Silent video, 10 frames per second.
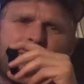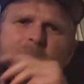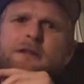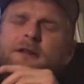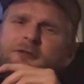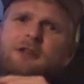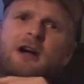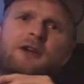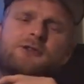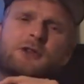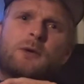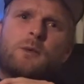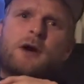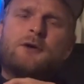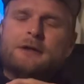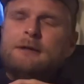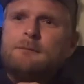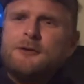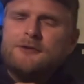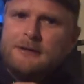did I fly somewhere
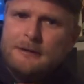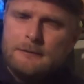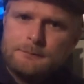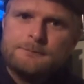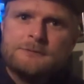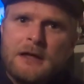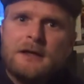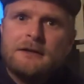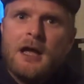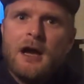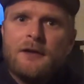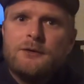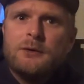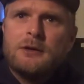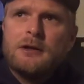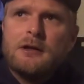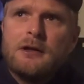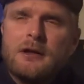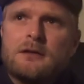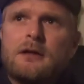in Brazil? Yeah, I took
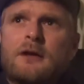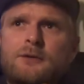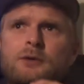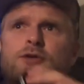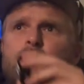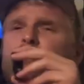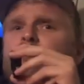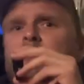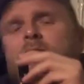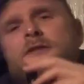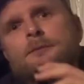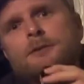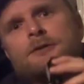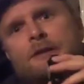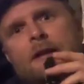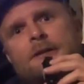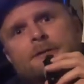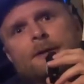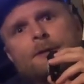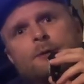I took two flights in Brazil
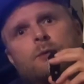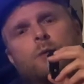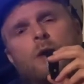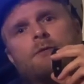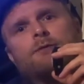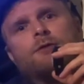actually. I took one